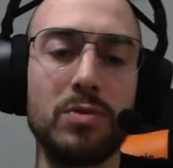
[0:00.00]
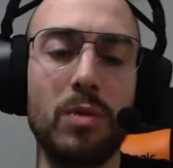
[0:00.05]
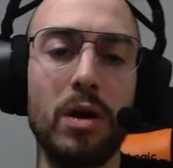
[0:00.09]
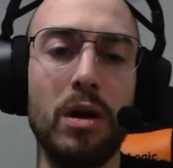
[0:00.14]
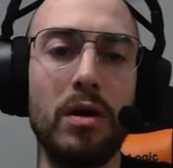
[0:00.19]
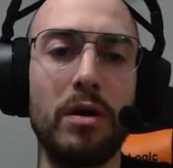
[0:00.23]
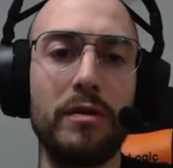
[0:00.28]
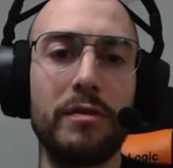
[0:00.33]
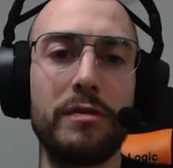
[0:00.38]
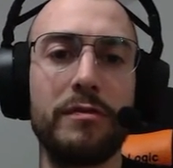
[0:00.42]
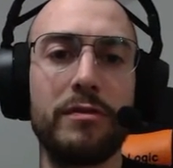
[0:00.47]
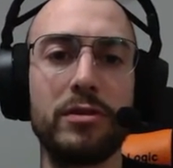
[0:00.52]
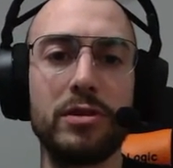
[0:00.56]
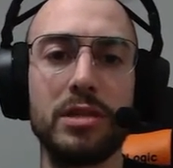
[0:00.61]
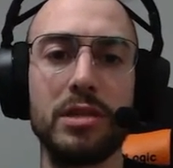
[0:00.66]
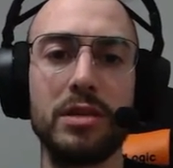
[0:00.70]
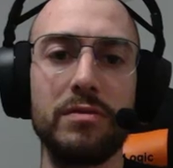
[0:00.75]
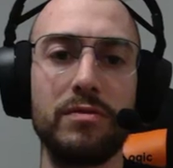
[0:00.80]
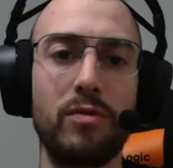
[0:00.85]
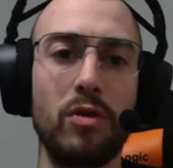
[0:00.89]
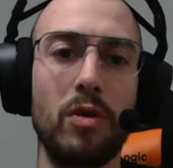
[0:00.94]
Well,
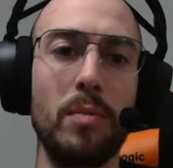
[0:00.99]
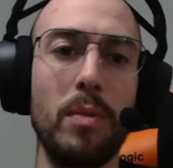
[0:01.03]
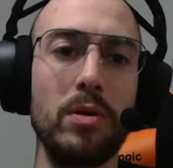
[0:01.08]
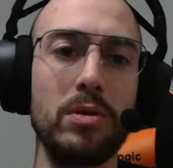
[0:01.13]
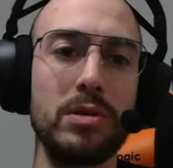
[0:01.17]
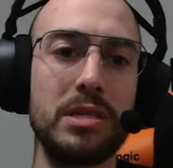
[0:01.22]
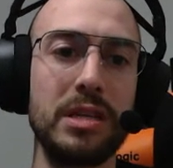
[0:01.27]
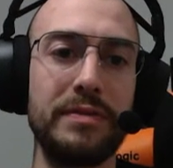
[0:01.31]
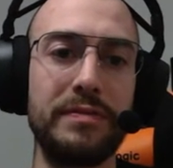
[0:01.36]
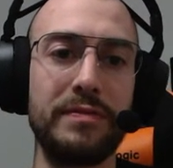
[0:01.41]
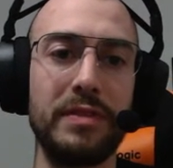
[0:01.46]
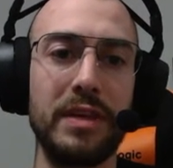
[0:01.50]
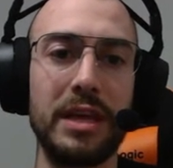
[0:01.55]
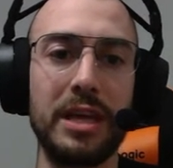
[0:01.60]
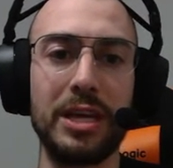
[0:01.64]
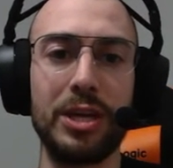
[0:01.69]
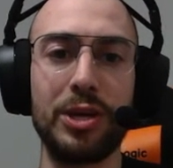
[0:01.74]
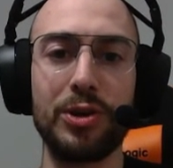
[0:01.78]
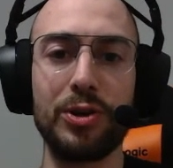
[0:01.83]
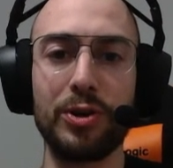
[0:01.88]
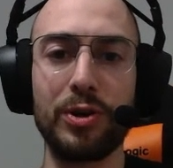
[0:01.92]
first and foremost, if
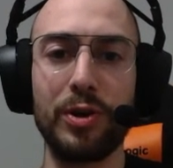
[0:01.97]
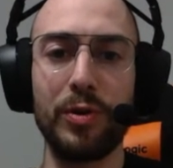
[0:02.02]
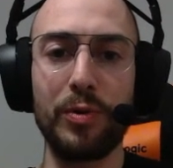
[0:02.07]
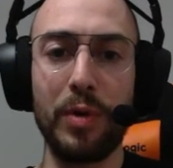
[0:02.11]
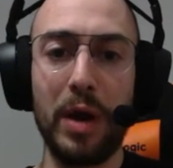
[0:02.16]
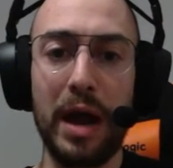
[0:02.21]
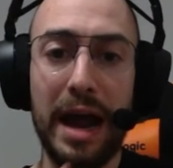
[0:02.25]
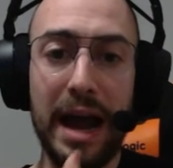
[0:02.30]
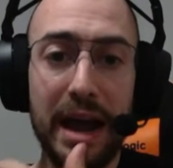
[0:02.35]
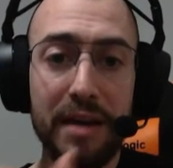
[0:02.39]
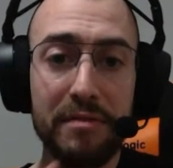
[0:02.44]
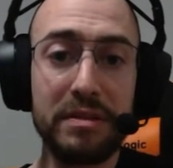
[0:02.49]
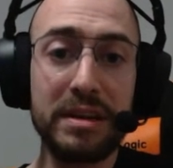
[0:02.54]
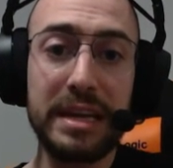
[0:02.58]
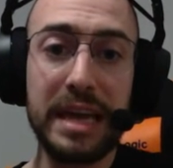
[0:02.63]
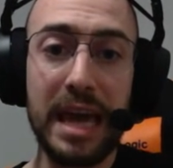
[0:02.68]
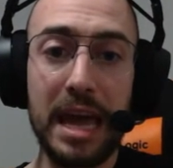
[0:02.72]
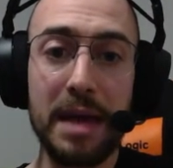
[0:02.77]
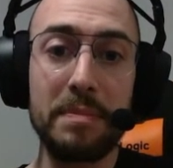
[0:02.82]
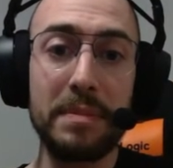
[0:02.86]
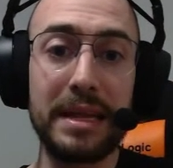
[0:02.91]
you have a
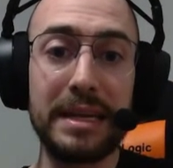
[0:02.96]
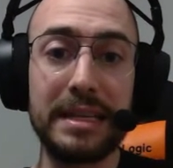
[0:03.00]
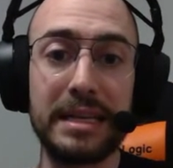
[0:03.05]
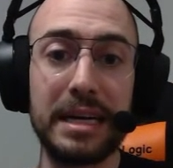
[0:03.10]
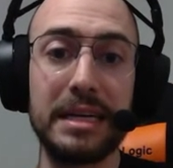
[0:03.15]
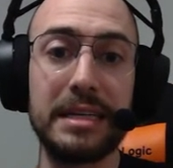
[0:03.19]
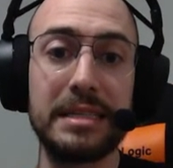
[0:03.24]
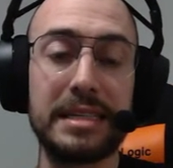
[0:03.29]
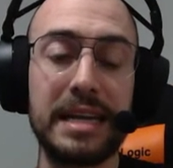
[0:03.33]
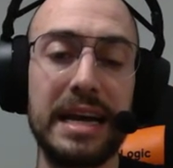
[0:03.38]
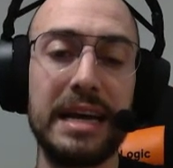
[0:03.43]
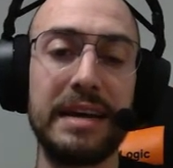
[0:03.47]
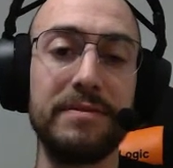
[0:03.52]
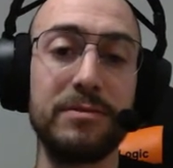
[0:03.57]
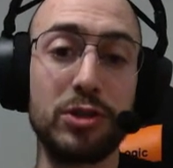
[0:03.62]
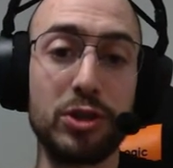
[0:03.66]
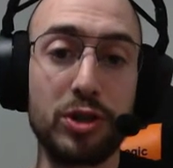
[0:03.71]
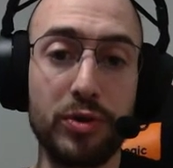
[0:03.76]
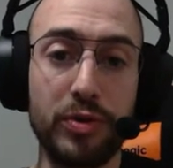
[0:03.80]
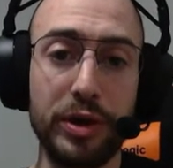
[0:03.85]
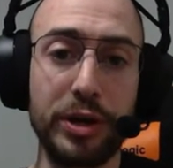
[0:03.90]
game that does
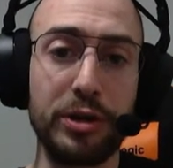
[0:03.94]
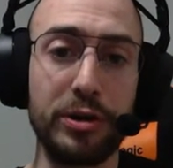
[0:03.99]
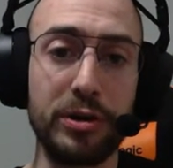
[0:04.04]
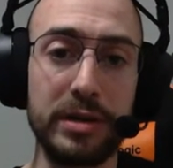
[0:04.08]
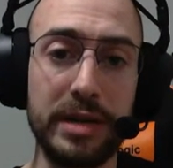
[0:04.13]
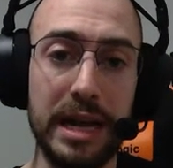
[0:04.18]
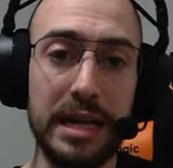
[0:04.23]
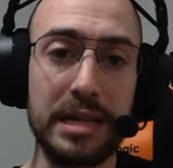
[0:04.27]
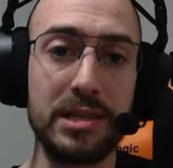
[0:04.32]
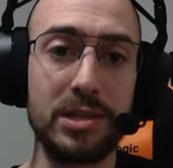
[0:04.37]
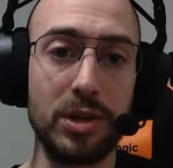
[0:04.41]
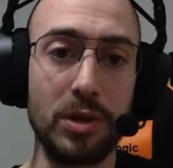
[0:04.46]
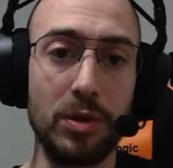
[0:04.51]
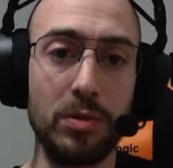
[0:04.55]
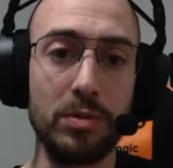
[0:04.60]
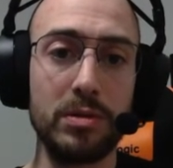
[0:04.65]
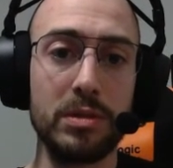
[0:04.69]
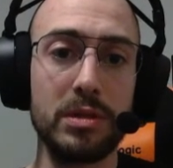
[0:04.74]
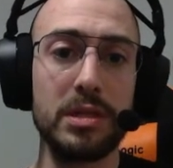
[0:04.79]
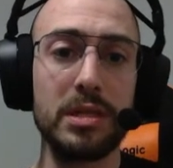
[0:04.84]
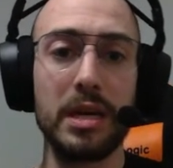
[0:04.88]
have trigger dead
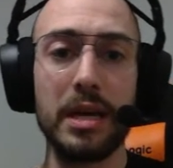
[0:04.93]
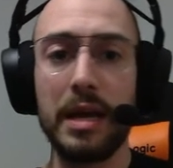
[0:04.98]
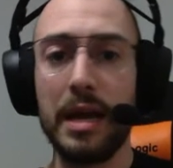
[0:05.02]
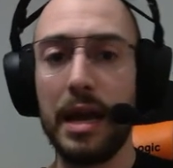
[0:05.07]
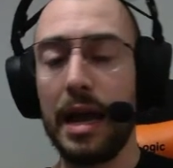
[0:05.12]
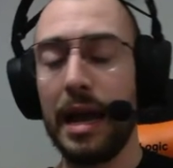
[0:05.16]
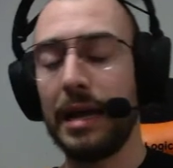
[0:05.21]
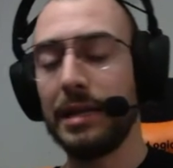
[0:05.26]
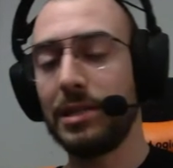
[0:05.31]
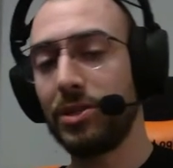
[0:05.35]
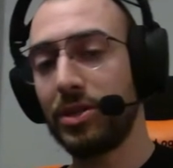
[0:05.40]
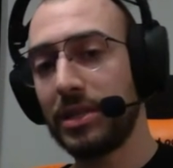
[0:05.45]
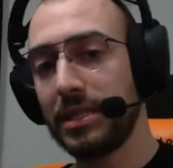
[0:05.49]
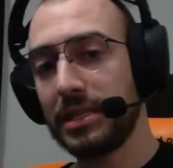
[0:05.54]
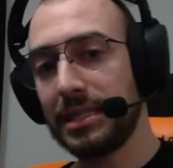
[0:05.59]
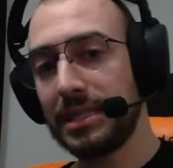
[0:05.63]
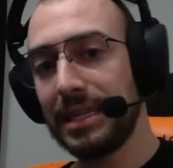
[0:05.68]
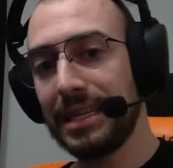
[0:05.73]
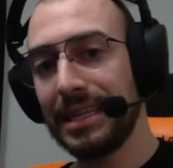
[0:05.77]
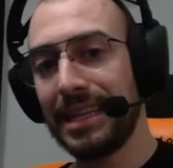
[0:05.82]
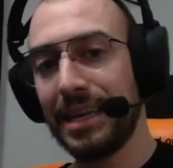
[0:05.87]
zones, as you can
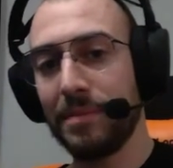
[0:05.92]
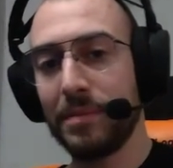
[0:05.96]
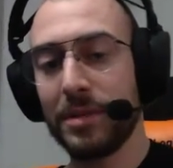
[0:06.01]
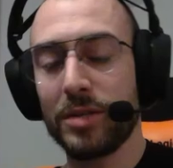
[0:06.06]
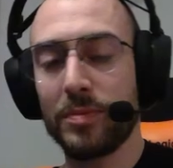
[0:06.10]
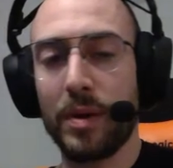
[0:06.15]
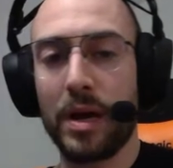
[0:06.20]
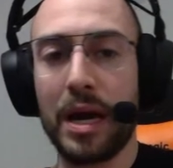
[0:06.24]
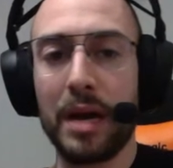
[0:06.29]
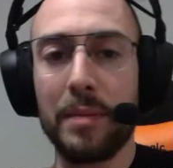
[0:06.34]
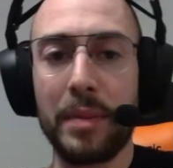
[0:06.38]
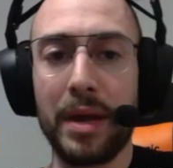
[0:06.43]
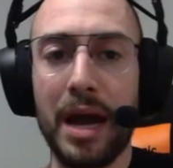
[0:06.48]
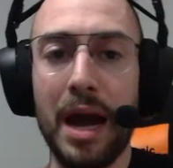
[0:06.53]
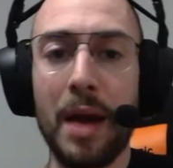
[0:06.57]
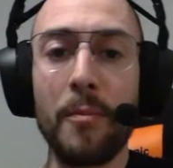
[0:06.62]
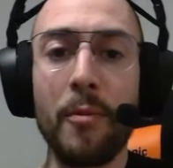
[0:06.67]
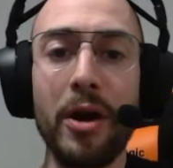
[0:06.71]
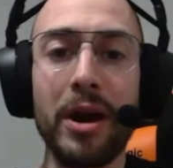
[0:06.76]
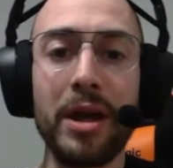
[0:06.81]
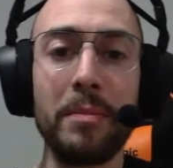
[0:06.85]
see in the image behind me,
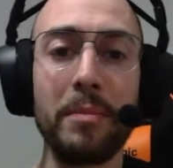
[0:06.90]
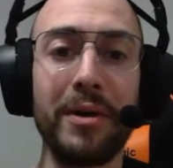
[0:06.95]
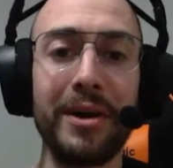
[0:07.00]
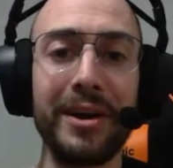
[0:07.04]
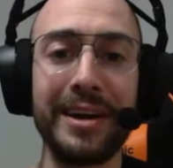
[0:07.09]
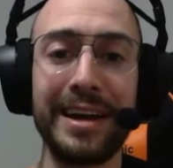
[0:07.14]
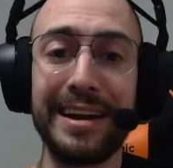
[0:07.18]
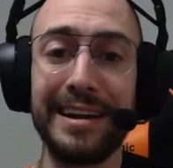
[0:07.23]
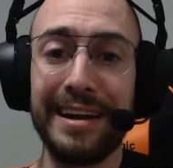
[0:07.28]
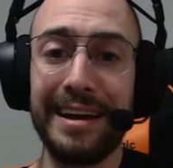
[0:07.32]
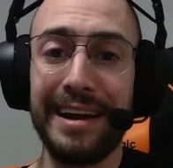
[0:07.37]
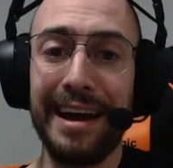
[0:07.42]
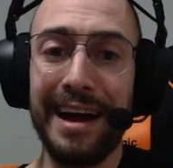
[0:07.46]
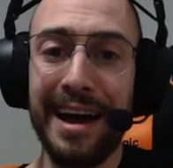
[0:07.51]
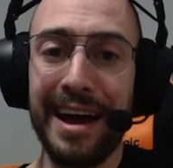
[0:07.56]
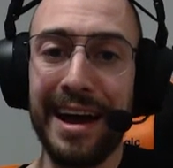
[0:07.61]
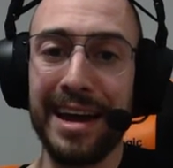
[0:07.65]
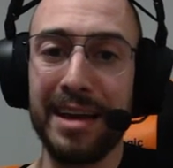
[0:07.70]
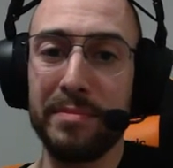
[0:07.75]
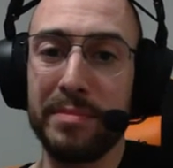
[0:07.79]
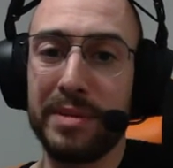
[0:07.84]
I'm running mine at
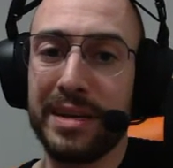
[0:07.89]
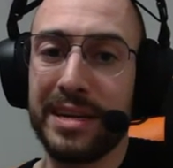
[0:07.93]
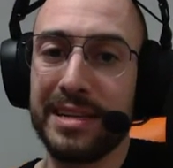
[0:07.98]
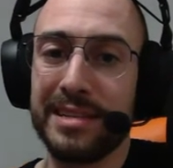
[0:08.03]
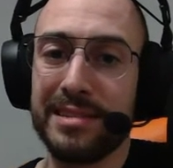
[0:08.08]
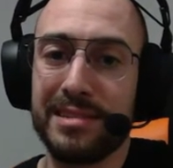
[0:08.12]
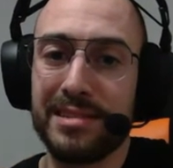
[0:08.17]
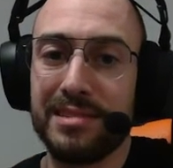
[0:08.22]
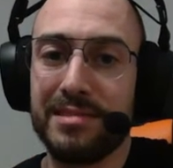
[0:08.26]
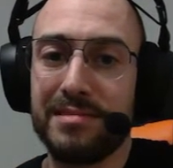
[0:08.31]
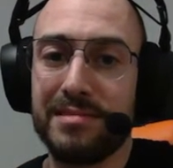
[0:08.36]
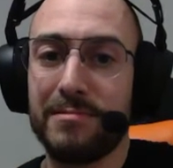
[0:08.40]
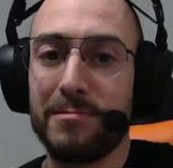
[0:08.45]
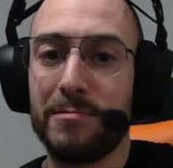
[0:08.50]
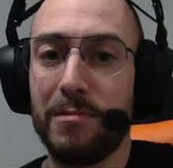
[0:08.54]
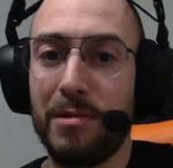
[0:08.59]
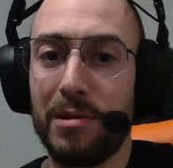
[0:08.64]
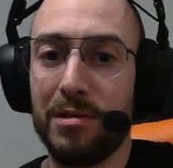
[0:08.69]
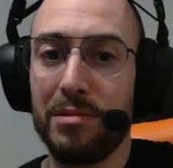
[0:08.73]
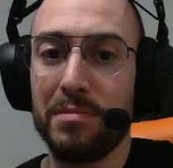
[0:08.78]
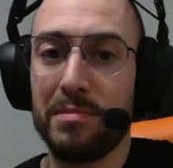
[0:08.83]
high because,
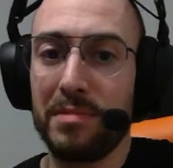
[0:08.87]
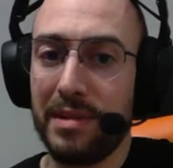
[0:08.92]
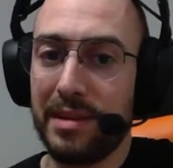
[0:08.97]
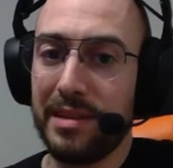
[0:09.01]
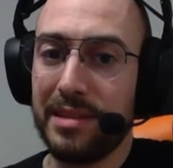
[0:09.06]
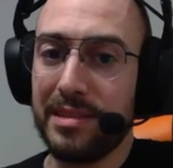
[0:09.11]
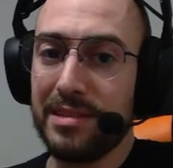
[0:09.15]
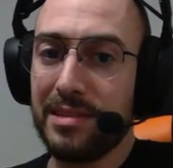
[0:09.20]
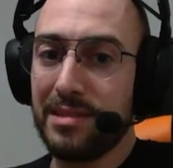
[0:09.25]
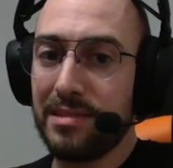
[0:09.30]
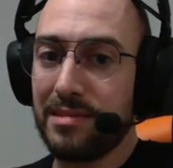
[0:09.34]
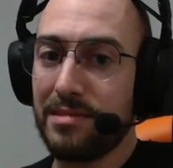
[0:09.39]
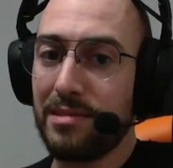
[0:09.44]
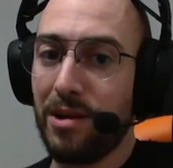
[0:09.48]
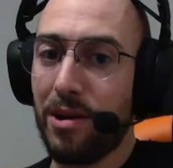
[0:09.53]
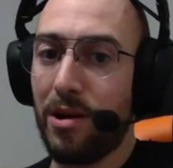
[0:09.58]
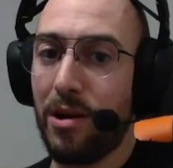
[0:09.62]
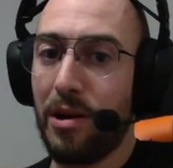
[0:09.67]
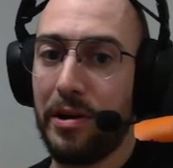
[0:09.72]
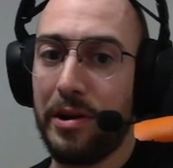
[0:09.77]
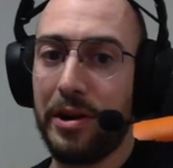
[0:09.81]
well, it's
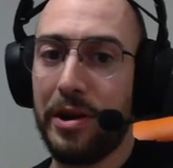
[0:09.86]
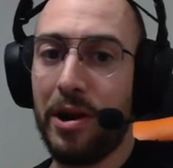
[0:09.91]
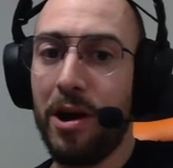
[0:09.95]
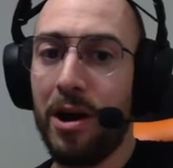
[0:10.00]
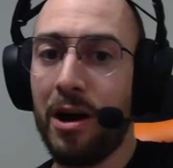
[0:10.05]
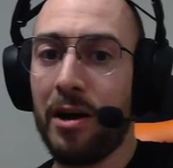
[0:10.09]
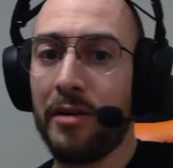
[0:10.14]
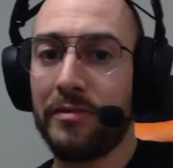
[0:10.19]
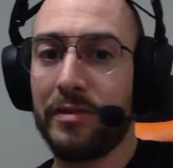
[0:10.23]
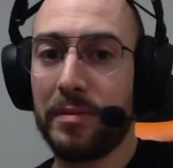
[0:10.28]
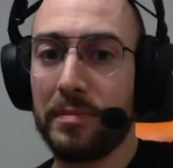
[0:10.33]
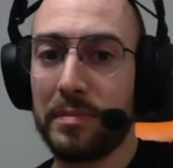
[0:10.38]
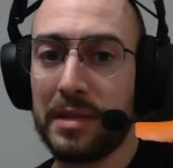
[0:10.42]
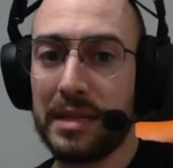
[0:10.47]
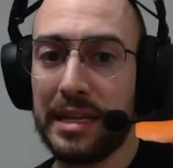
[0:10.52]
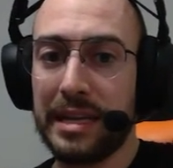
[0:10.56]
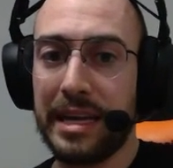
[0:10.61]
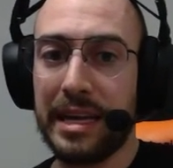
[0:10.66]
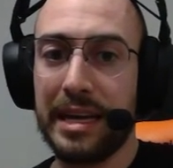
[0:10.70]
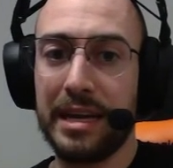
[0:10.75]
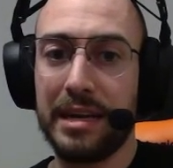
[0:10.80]
on and off. I'm
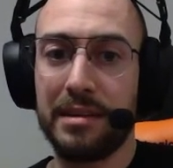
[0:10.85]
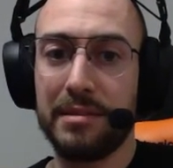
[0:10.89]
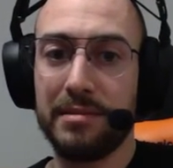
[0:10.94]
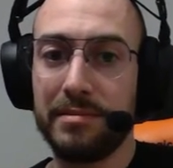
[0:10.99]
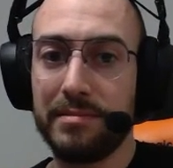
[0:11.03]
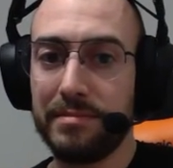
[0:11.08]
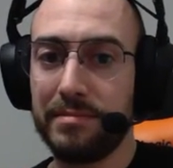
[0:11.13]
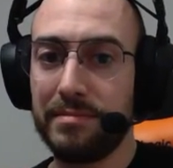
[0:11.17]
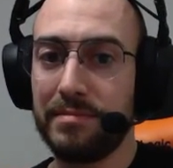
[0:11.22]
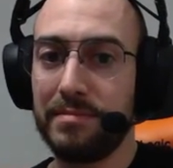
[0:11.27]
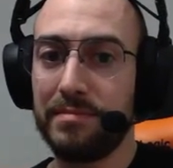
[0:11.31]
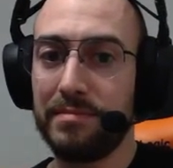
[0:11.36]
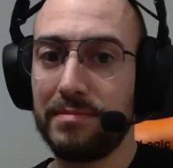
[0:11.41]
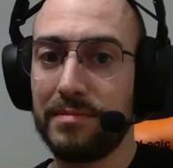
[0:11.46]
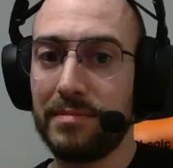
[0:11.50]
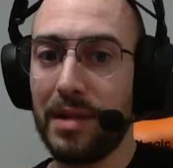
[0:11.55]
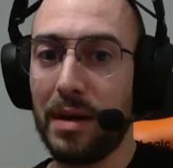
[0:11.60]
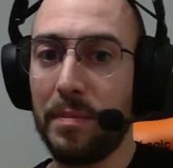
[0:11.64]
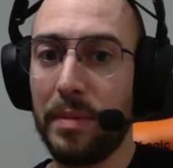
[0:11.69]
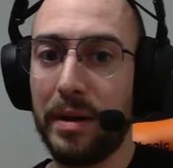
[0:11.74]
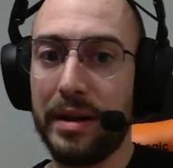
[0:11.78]
clicking
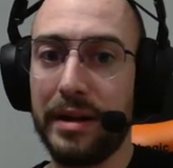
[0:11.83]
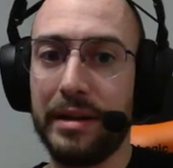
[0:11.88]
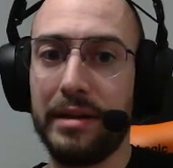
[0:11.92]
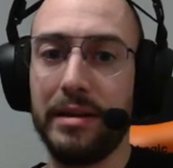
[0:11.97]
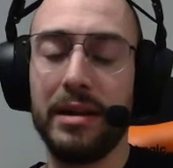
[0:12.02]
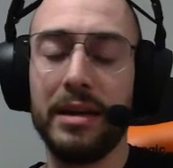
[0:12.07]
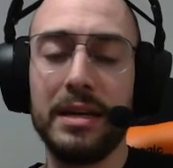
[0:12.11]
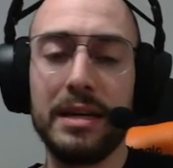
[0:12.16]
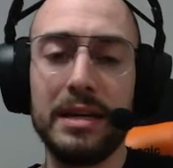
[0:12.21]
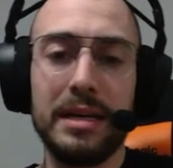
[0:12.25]
a button.